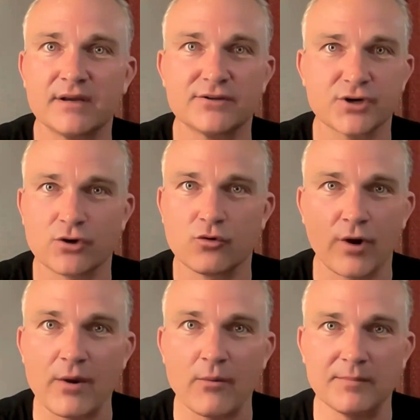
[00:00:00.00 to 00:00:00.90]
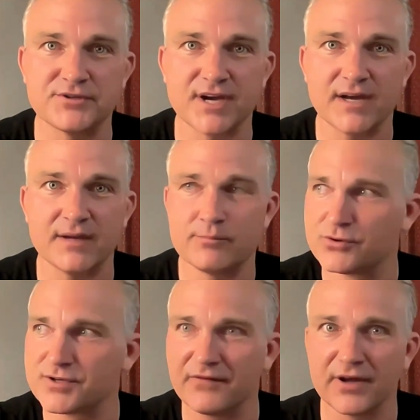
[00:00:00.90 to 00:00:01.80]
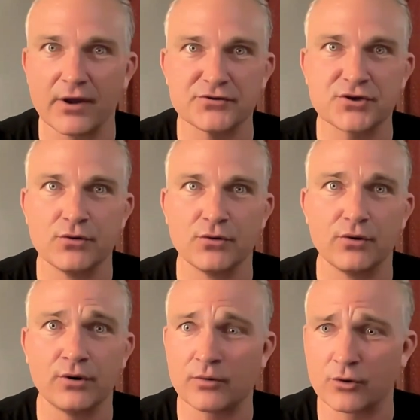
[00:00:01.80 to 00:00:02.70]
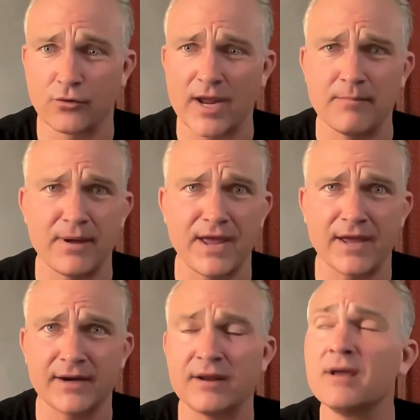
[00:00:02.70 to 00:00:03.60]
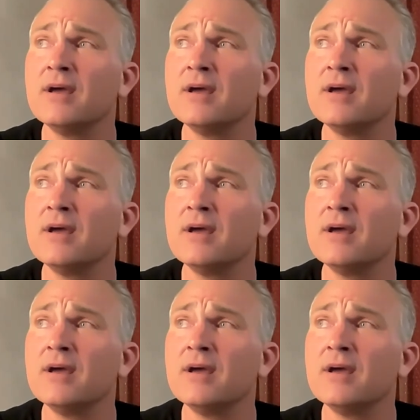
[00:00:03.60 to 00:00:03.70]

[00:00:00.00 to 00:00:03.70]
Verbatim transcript: It's a great website. Music videos, cool, great band.